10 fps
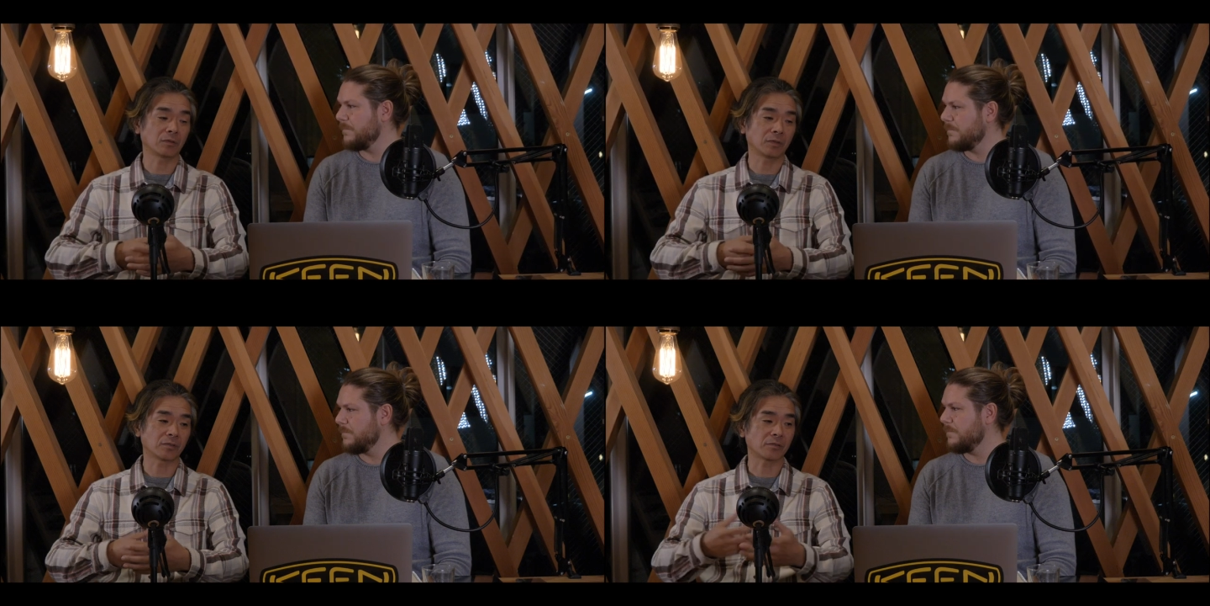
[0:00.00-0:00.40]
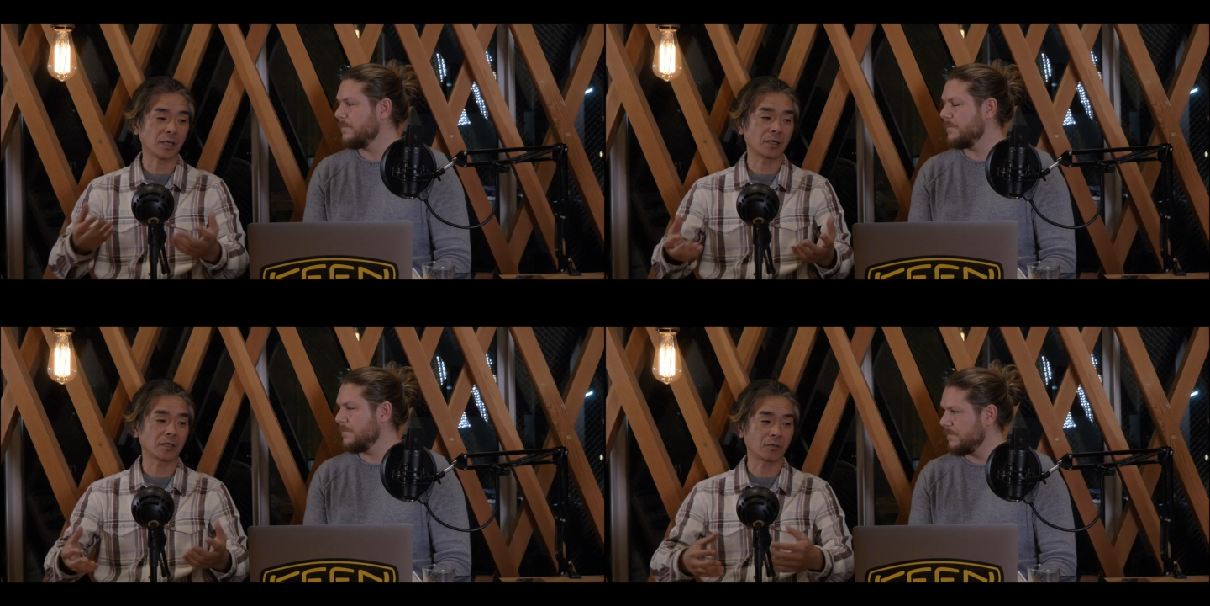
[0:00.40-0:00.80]
Speaker 1: the
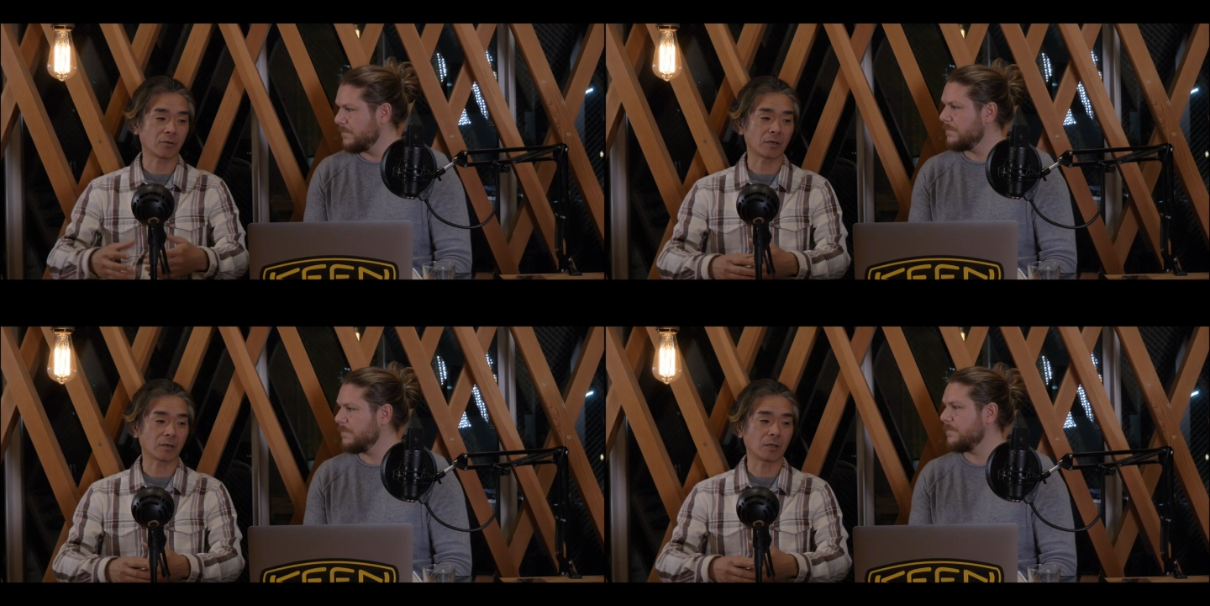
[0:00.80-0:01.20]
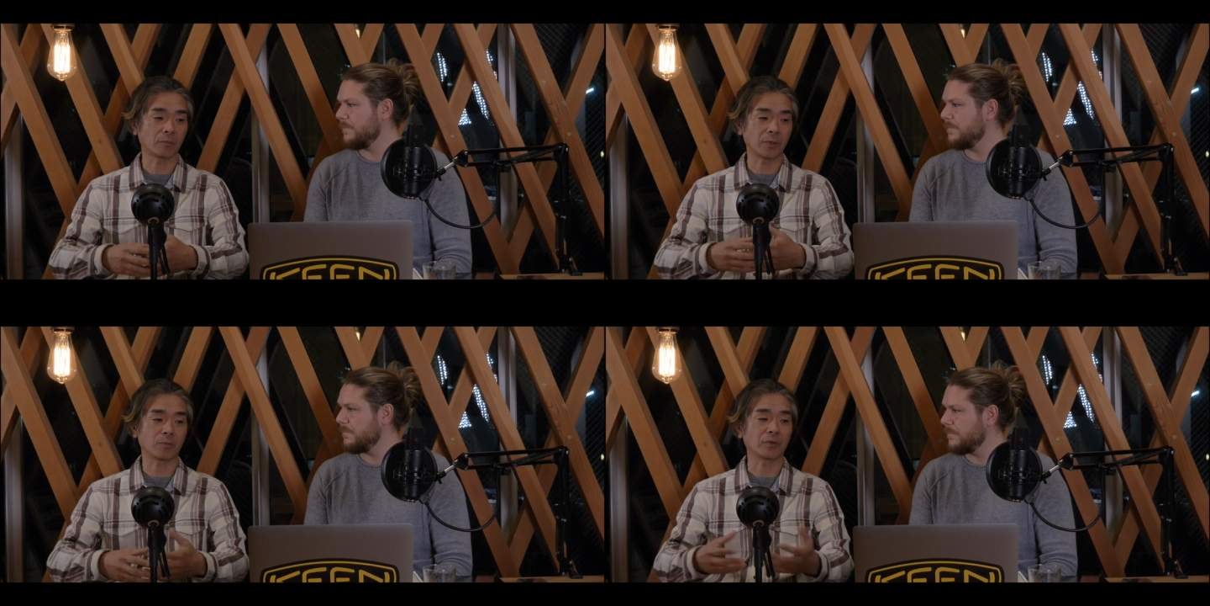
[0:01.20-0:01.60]
society or
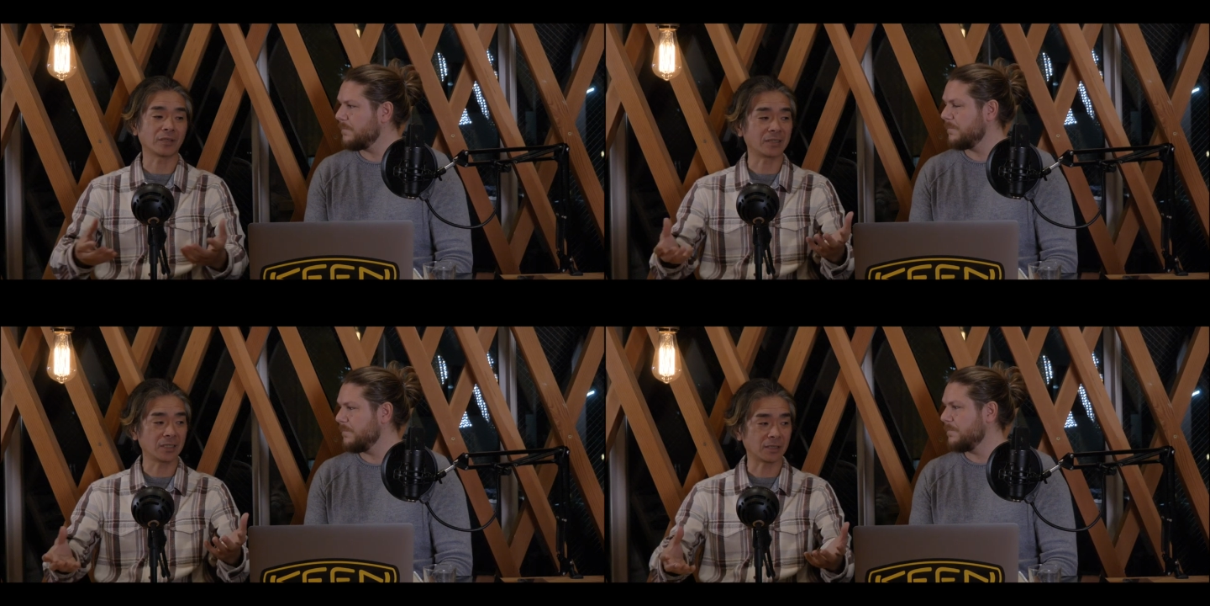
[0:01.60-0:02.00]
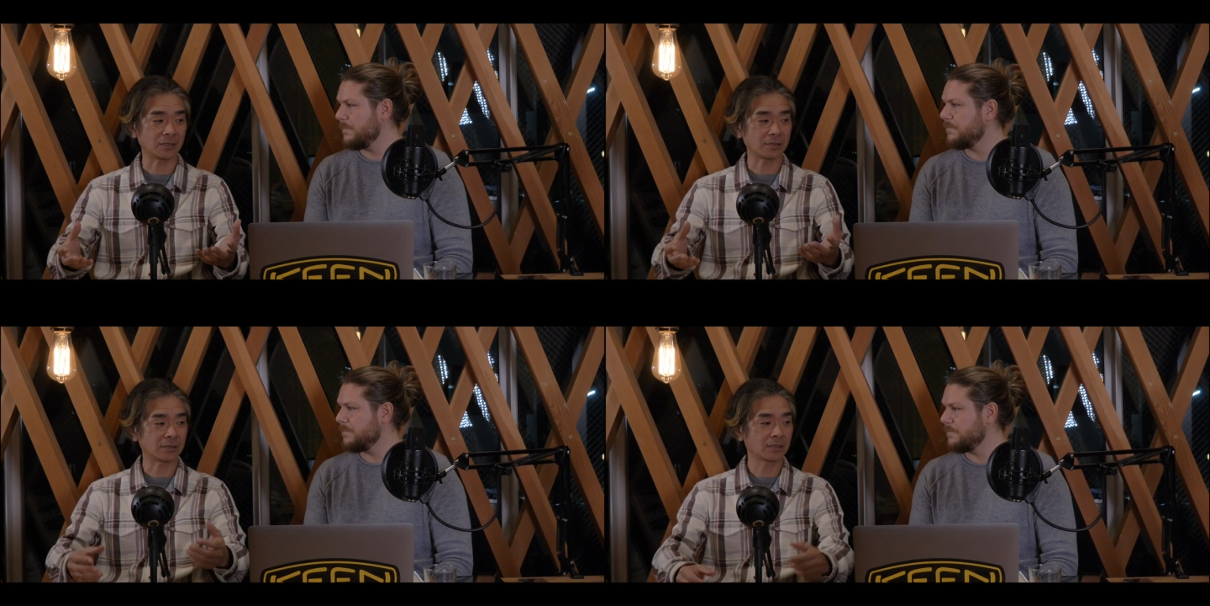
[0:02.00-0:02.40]
people in
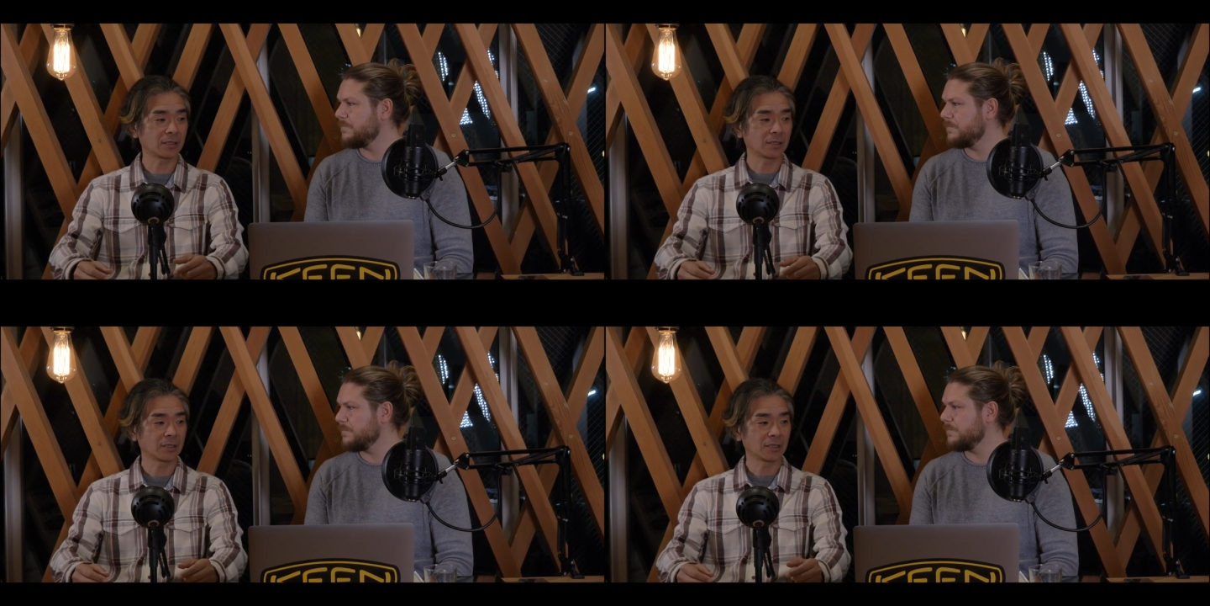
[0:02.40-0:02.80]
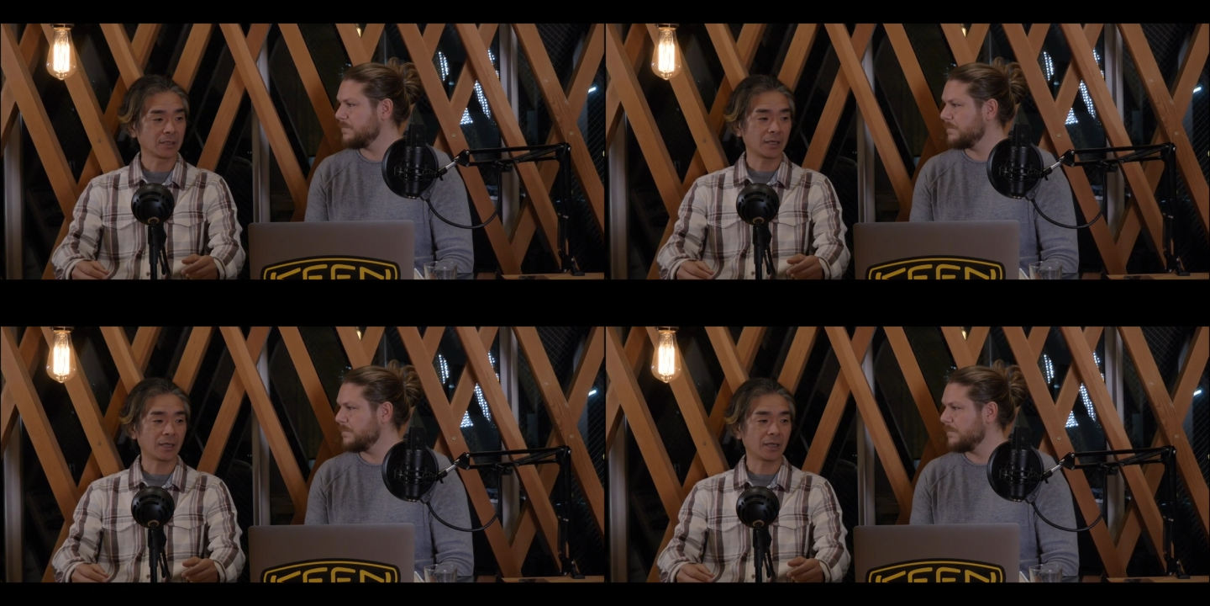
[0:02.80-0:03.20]
need."
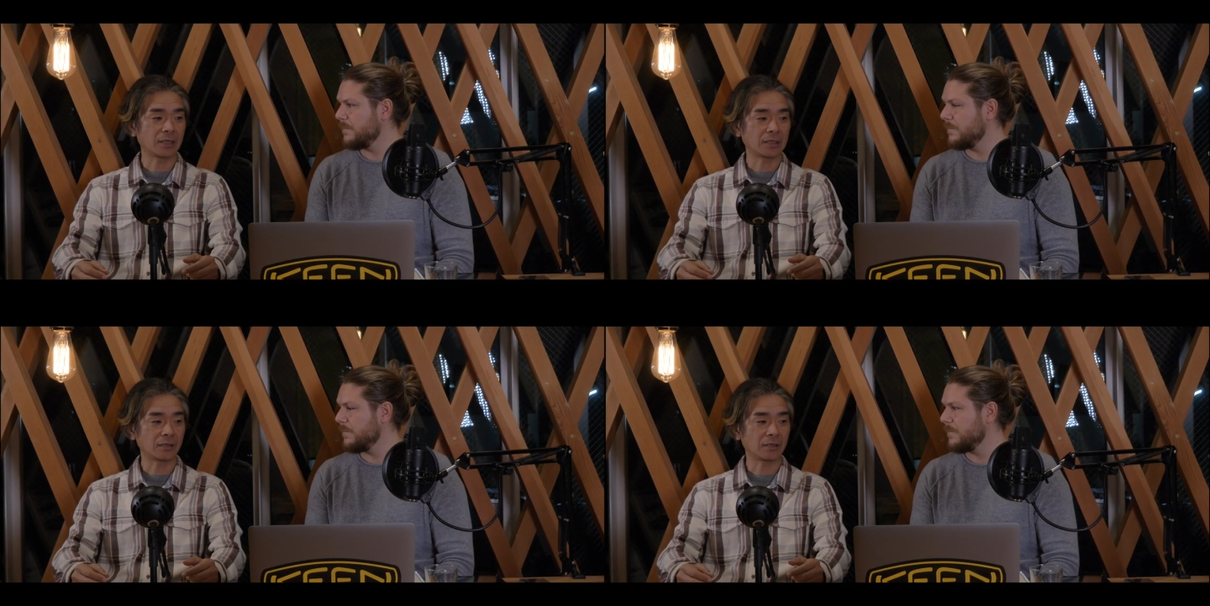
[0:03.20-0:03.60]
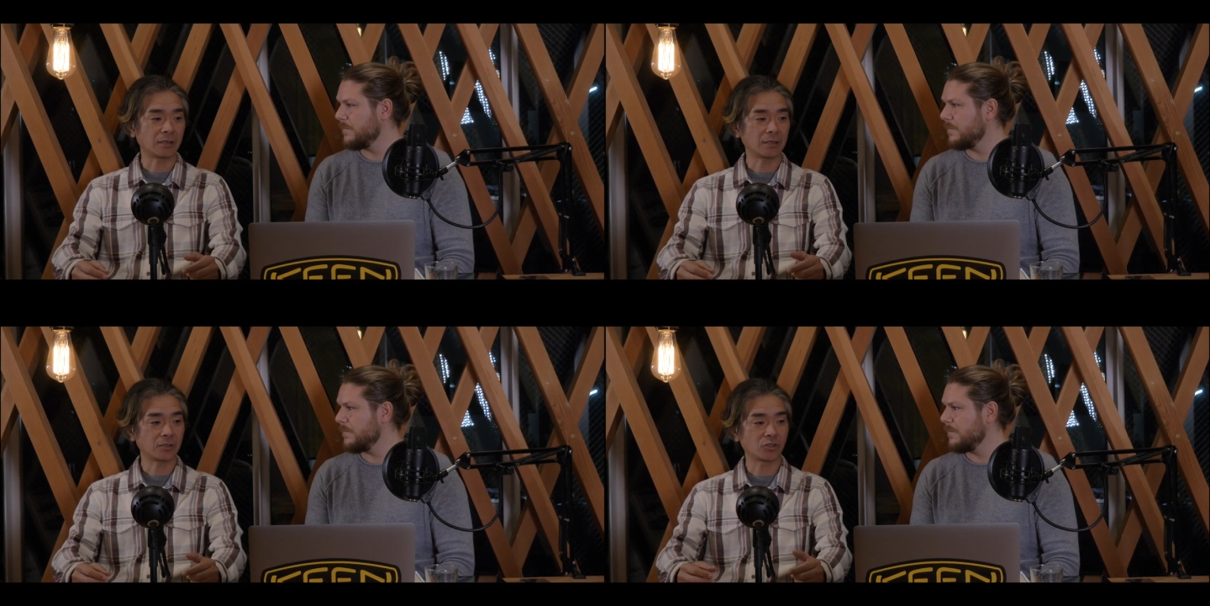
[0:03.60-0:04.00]
And
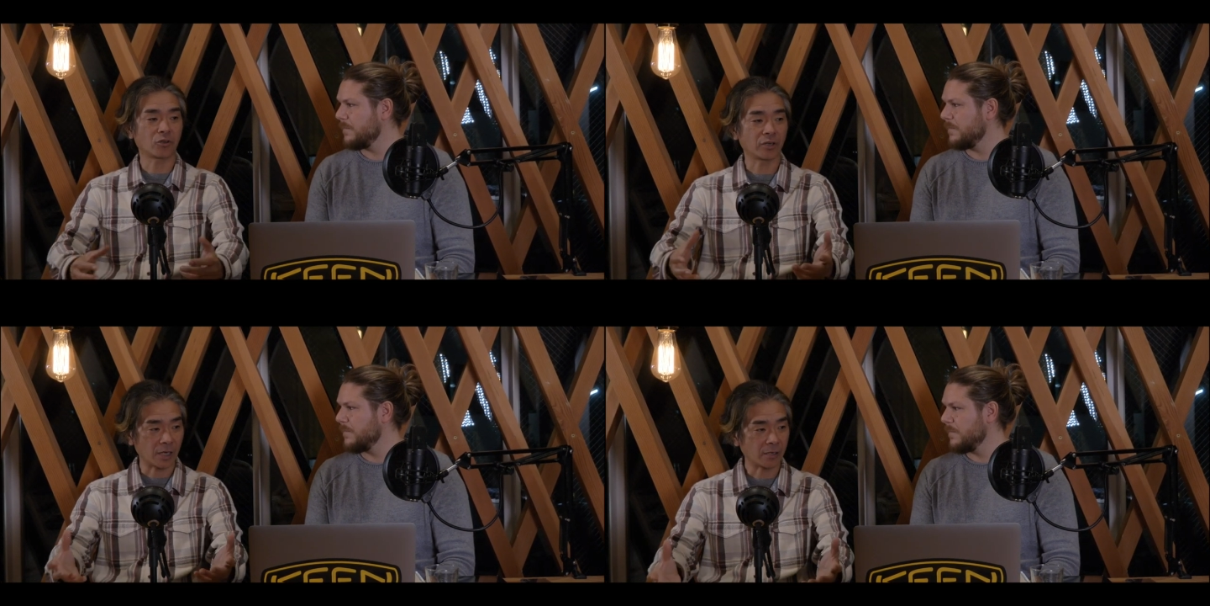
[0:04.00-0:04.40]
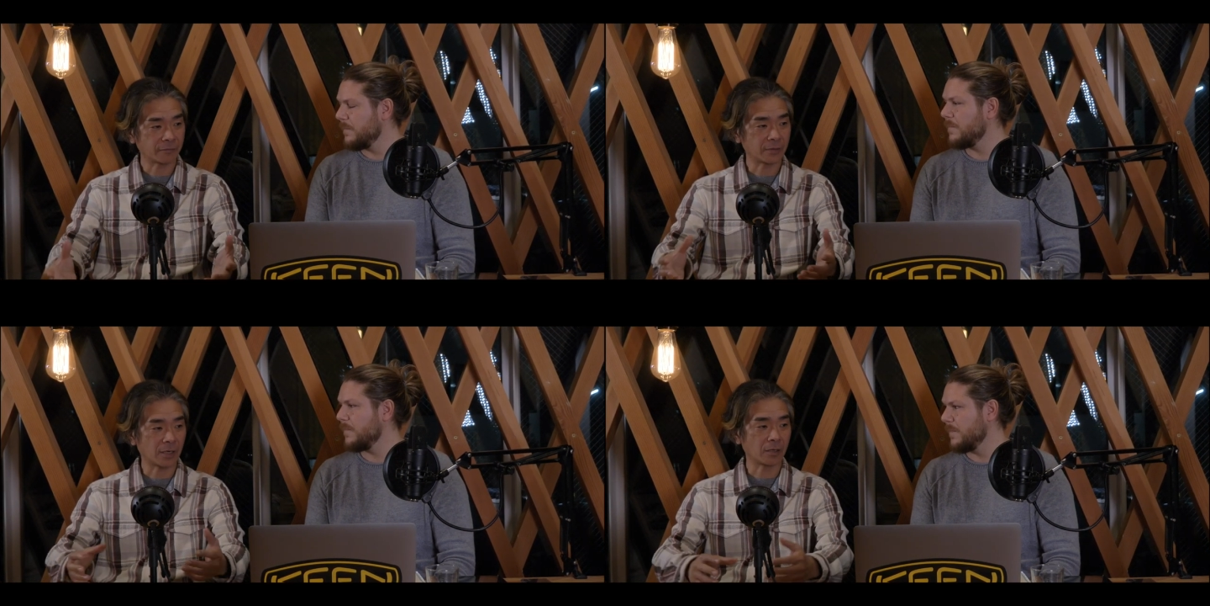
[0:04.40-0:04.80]
sure
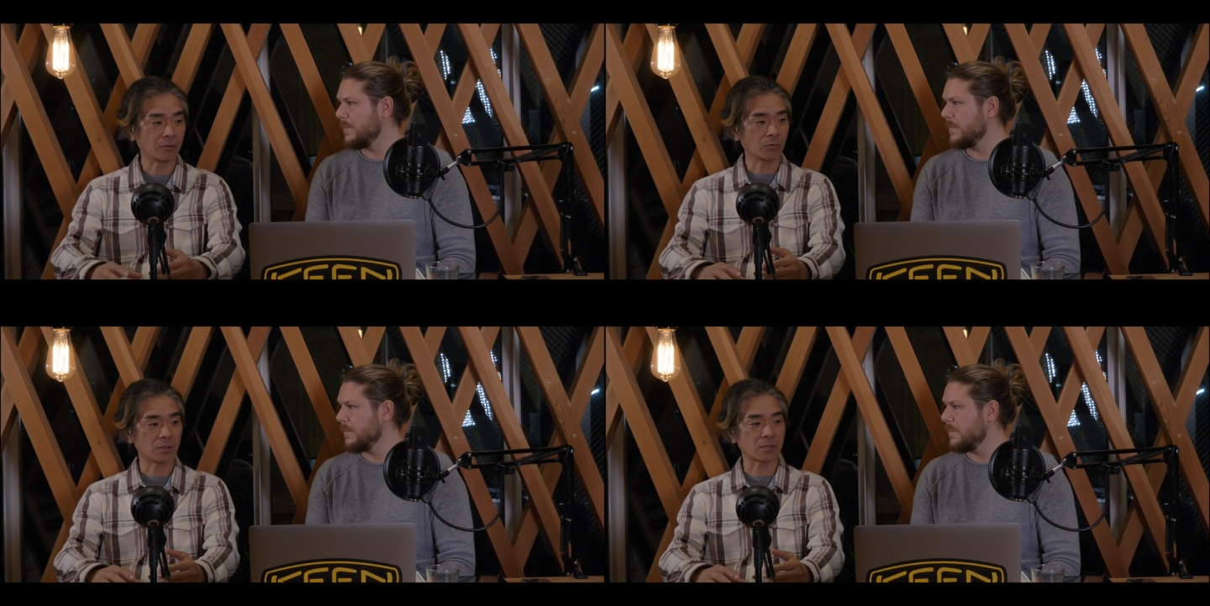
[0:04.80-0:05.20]
enough, that